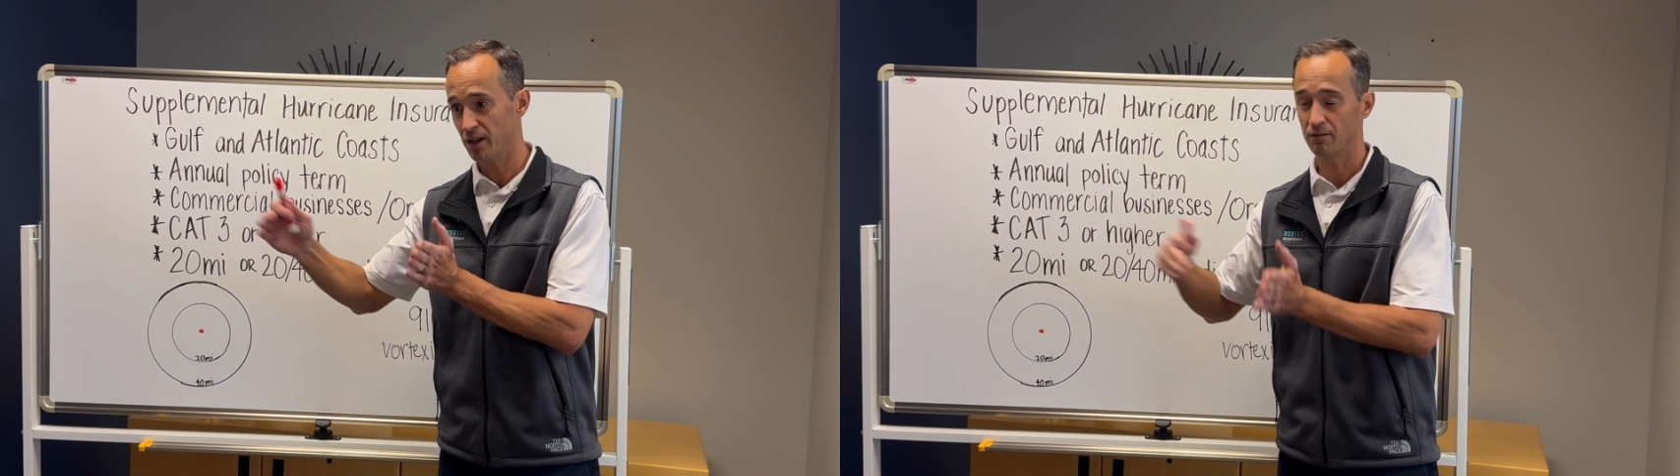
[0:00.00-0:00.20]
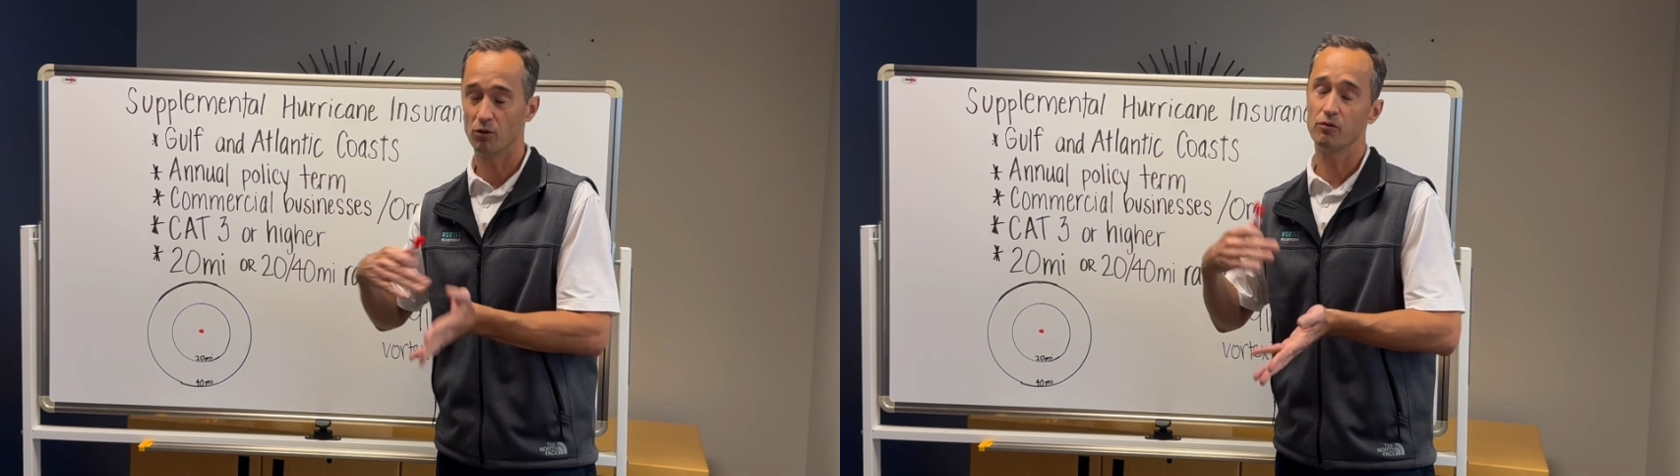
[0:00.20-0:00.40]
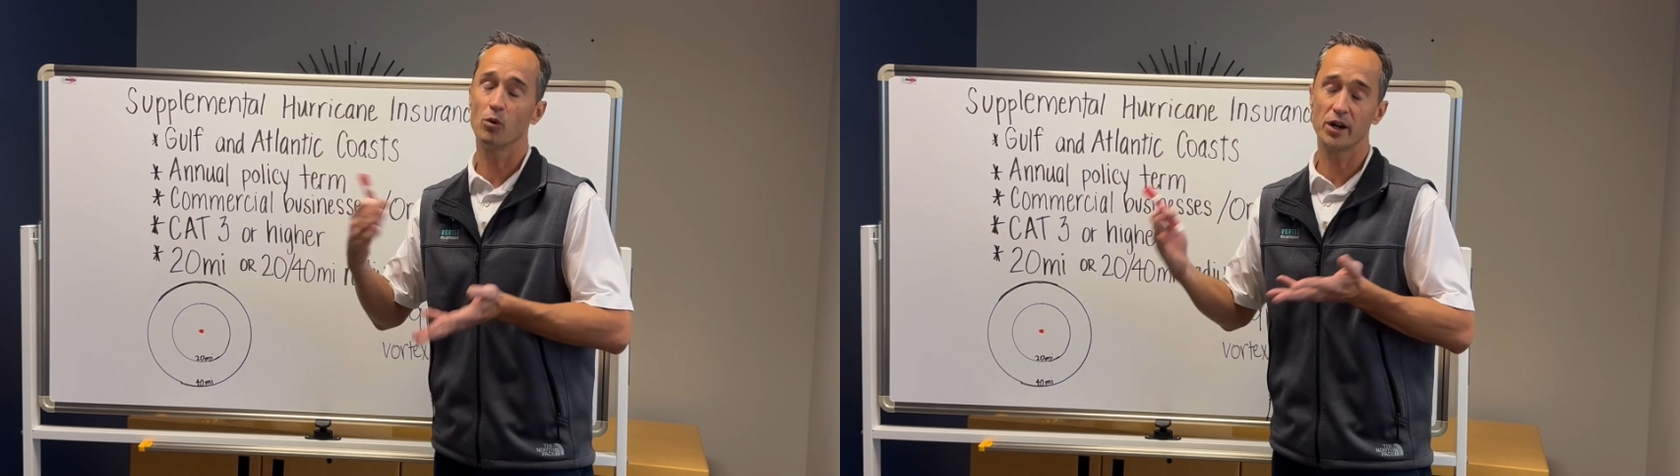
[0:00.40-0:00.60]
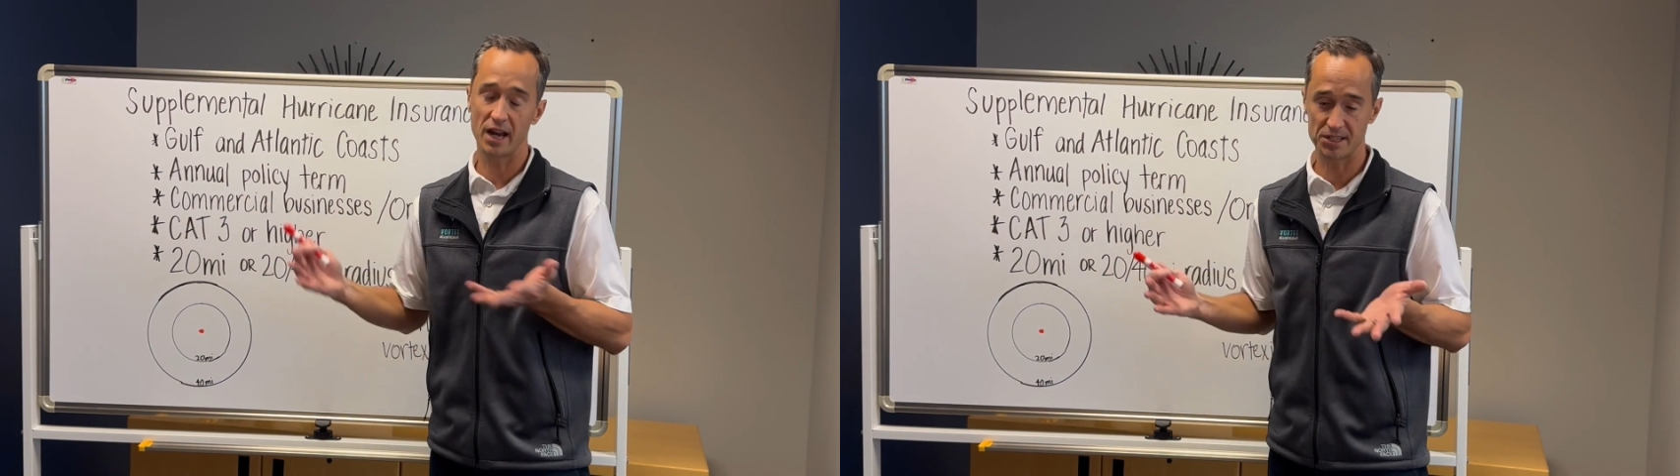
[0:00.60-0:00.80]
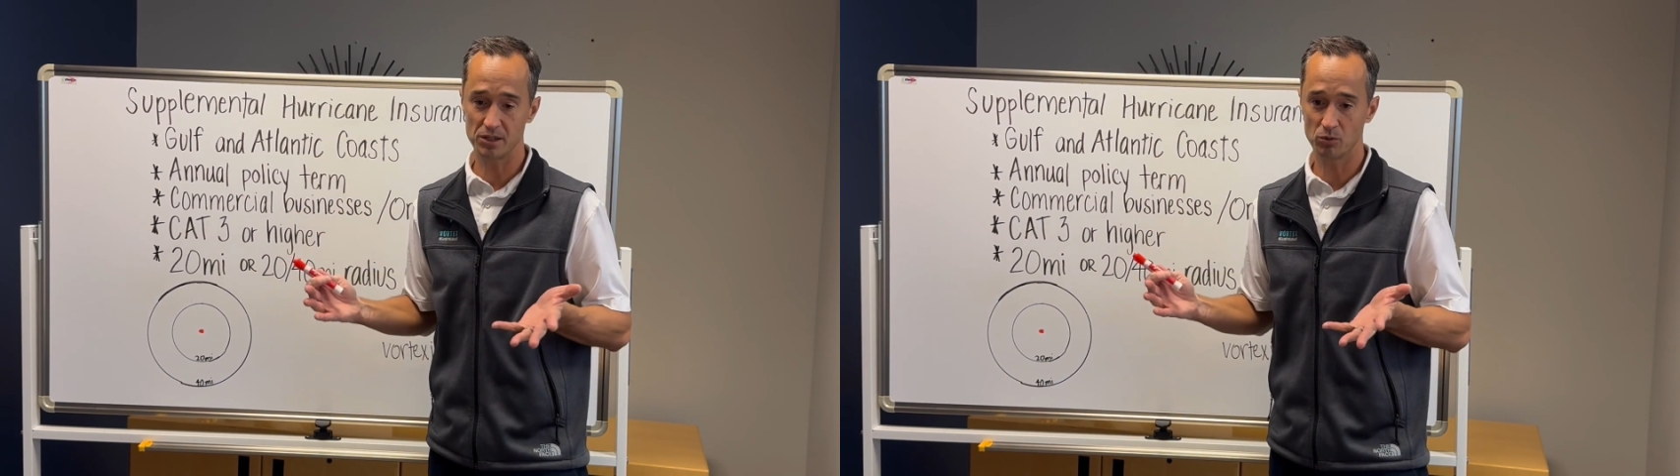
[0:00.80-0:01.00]
for
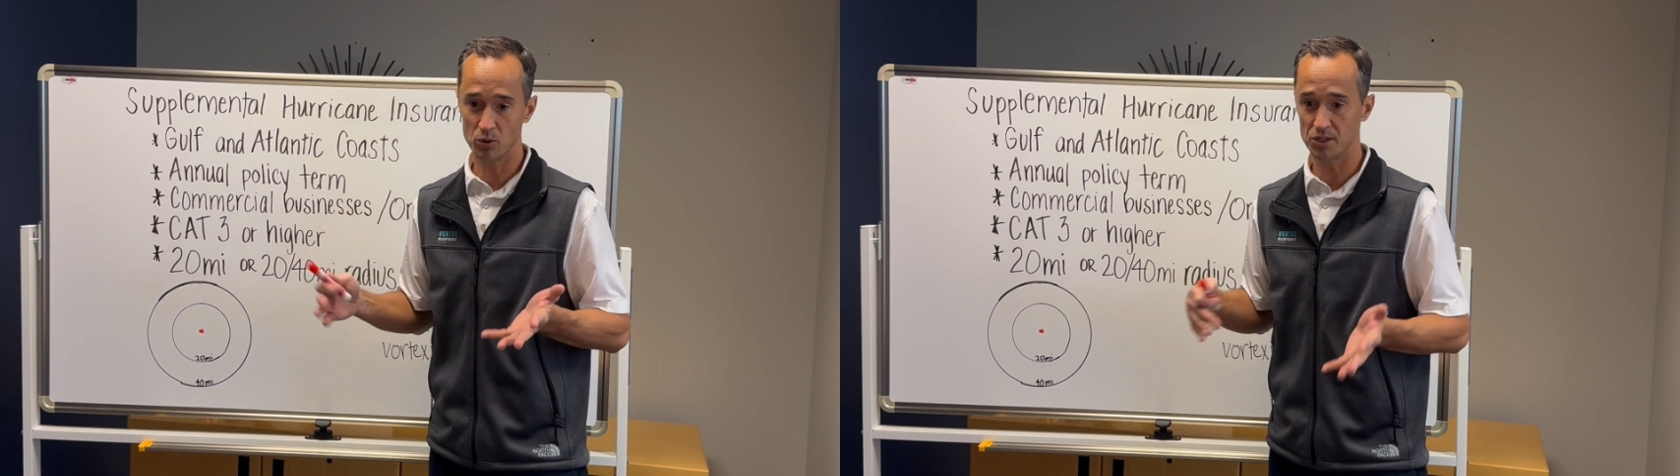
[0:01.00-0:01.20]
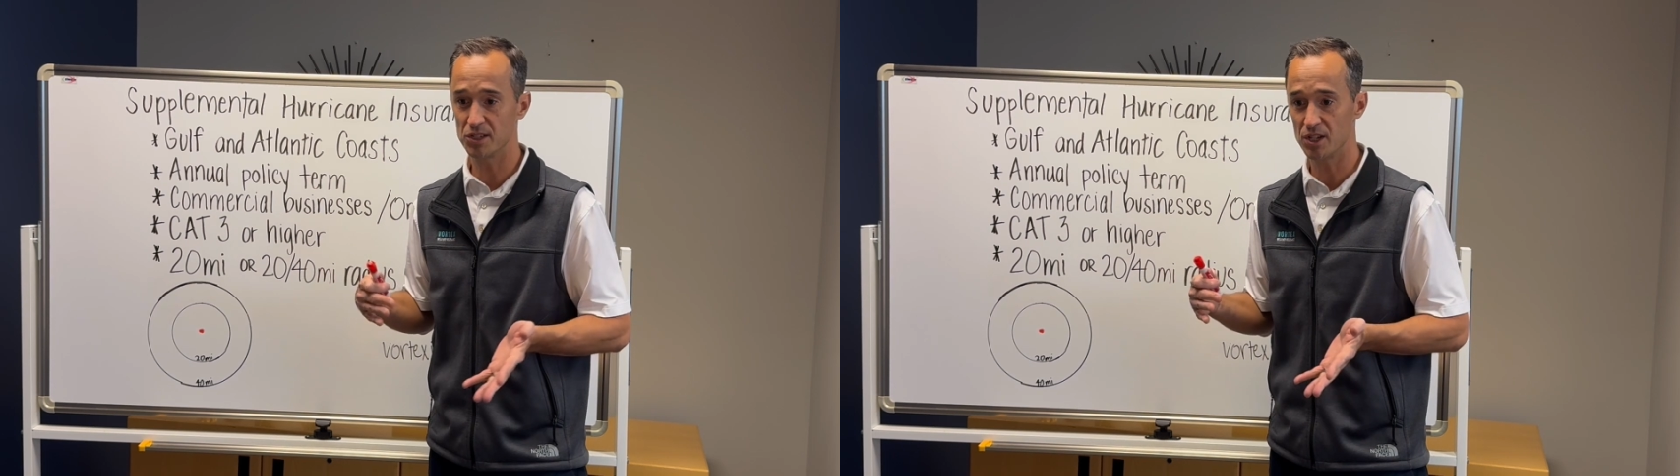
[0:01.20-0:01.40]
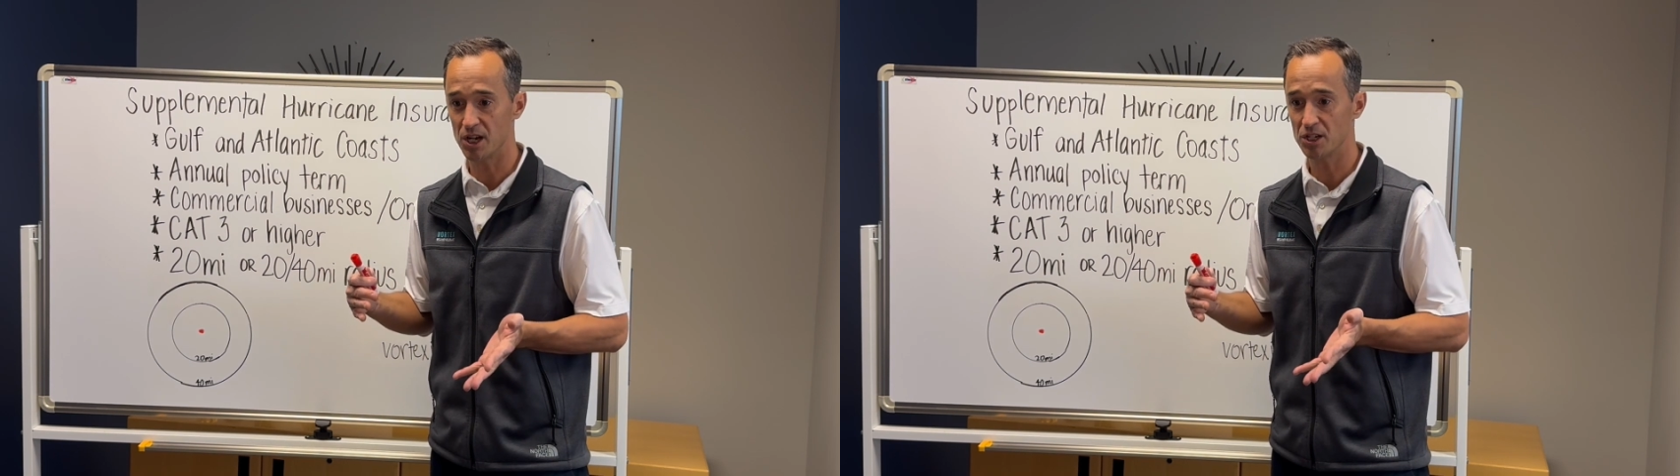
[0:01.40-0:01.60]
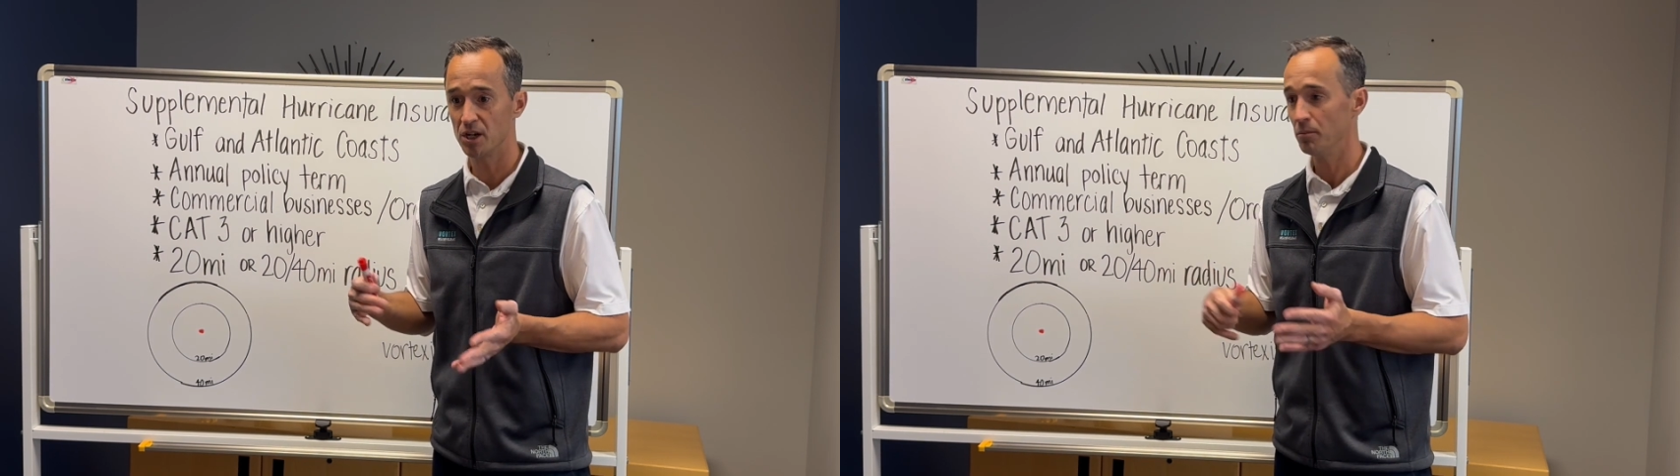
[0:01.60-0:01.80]
forecasting rules and such.